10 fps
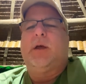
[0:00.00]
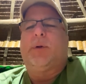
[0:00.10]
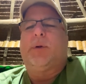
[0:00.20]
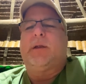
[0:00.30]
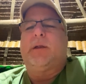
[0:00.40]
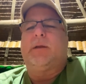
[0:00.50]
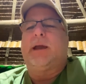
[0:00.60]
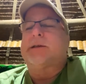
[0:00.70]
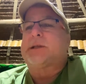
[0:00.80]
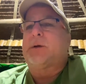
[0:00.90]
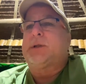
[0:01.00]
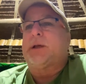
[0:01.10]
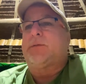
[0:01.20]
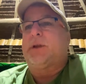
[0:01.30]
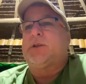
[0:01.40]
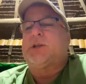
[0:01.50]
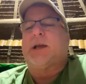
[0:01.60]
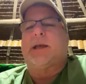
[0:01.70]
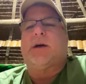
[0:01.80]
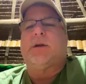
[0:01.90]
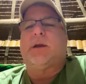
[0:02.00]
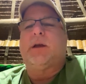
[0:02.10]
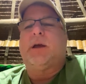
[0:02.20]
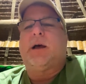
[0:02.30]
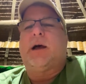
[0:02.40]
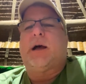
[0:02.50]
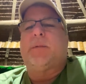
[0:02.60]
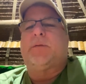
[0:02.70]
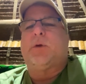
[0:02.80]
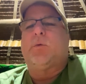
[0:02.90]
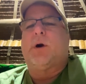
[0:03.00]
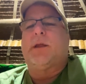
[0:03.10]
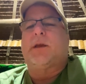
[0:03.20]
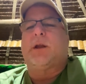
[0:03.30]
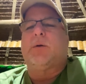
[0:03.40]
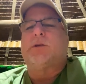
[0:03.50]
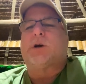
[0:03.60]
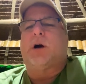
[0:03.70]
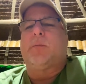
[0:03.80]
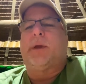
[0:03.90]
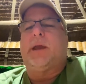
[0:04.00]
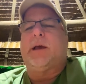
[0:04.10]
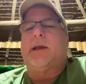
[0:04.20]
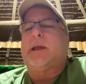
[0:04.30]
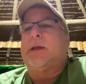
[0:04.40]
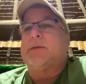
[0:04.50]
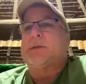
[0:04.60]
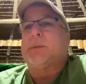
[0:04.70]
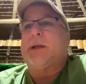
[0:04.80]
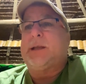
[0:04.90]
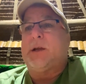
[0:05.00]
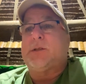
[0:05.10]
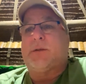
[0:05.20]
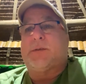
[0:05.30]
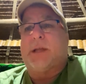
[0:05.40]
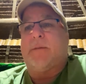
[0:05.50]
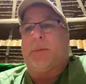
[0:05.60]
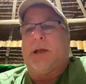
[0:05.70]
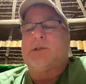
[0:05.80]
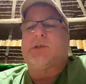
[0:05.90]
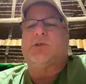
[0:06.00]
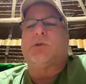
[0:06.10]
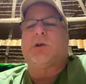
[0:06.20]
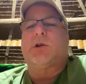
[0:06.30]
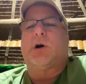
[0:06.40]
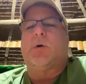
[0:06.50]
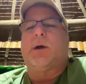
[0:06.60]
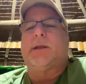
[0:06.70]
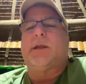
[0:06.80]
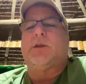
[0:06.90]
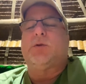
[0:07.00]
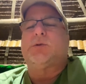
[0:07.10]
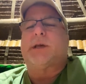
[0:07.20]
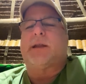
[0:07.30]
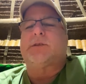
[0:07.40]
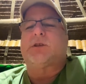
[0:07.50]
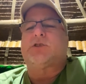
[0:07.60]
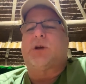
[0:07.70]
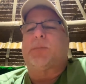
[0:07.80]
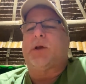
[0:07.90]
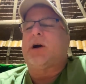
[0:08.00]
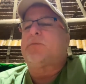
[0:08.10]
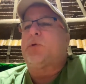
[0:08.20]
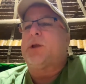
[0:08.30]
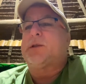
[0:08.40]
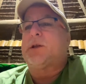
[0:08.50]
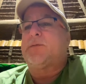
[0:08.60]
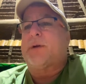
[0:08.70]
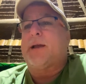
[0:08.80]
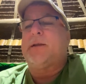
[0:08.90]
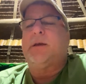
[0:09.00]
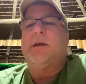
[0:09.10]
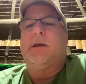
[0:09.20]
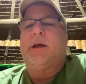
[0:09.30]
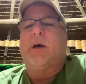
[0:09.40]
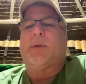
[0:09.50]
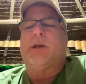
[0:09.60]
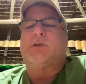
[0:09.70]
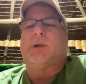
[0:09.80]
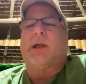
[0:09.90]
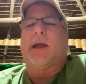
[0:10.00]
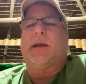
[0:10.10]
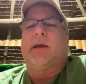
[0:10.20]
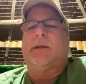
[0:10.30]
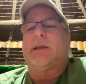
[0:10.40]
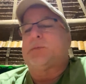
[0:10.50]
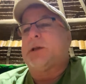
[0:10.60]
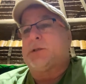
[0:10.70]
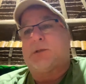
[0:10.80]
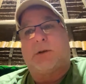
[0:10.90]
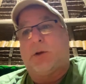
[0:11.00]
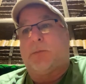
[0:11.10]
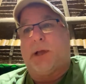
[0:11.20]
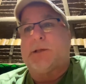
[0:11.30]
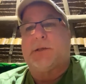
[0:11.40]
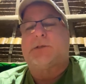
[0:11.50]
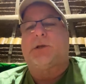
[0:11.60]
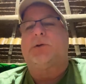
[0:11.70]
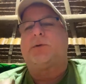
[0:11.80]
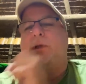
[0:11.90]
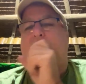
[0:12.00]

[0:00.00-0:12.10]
But yes, I would definitely check it out. If you want, you can always call me. I can give you some ideas of safe places you could go, and then use that as a jumping off point till you find a place you like. And these places are good places too.